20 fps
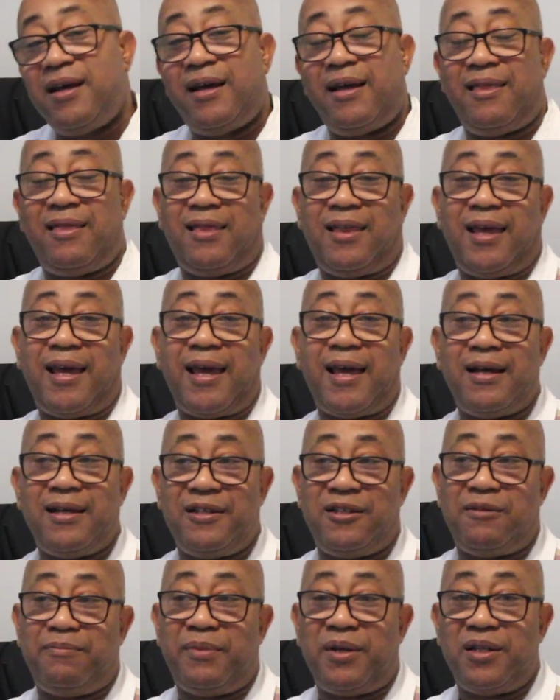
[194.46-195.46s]
and their
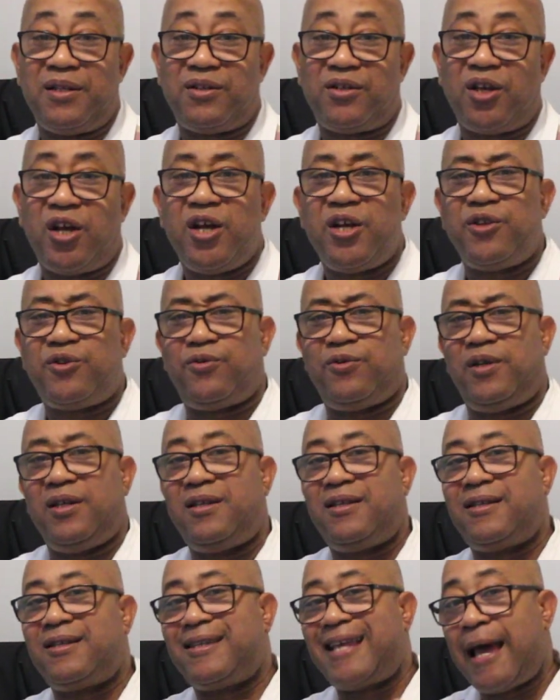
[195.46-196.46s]
husbands. So the
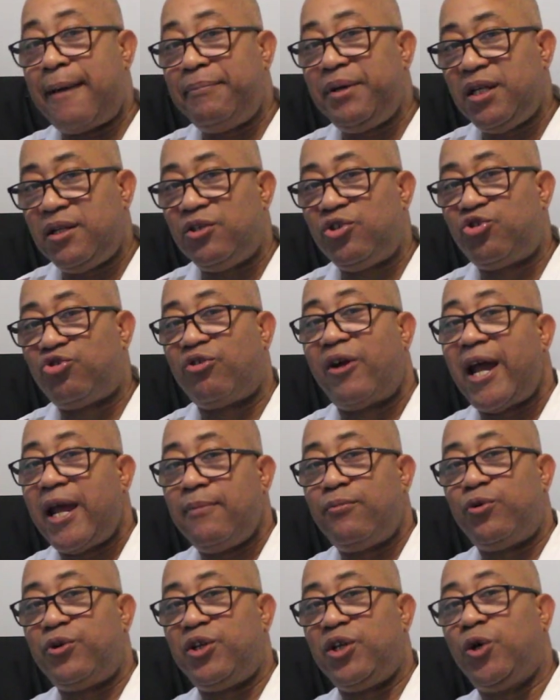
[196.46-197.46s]
Sabine
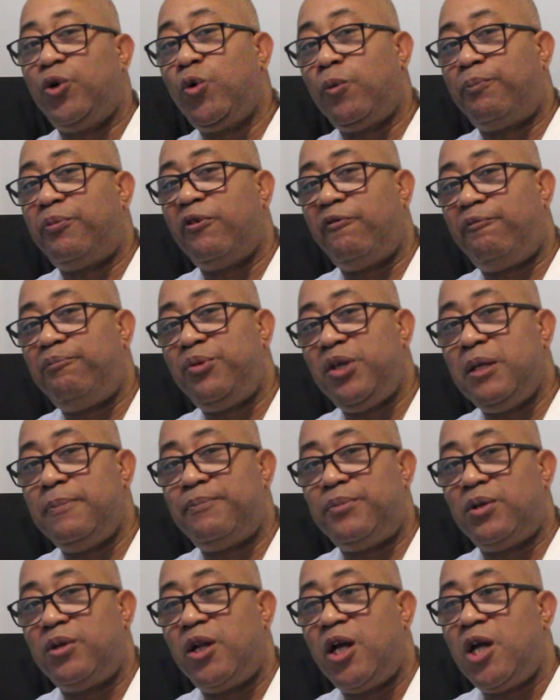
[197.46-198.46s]
tribe, or the group of
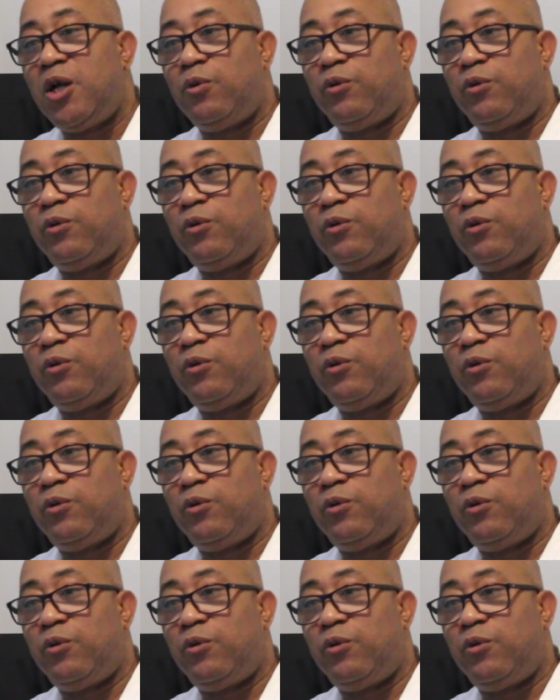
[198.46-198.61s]
people,